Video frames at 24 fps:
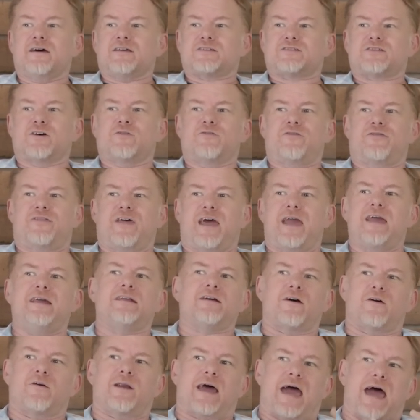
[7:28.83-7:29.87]
so they
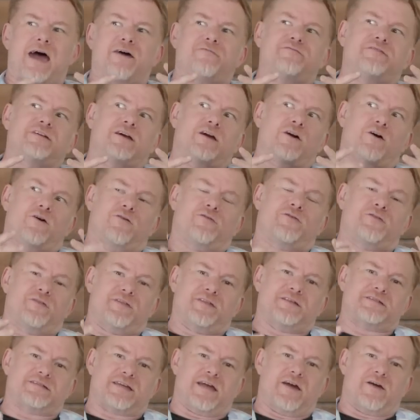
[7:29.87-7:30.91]
don't have to go through
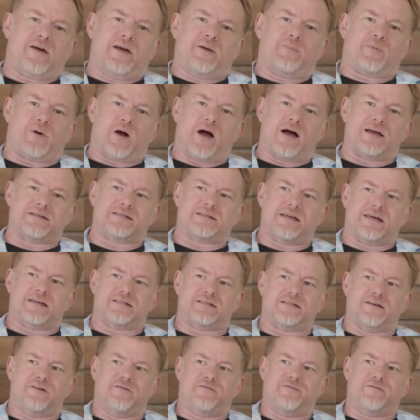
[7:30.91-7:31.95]
the scary
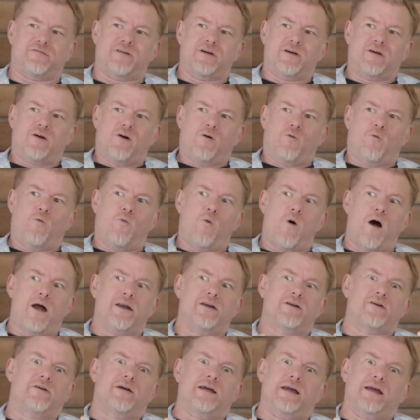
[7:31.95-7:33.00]
process of
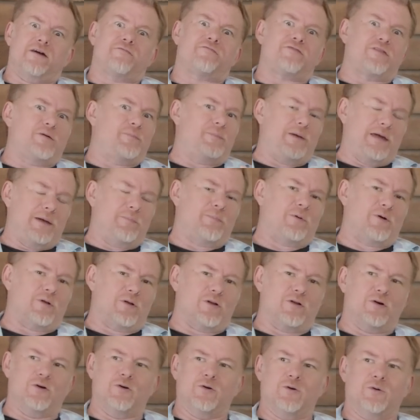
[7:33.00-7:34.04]
wondering if the
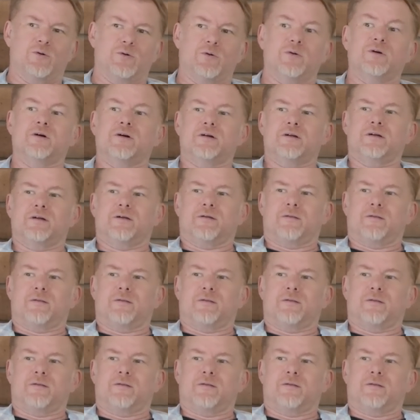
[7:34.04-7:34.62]
people who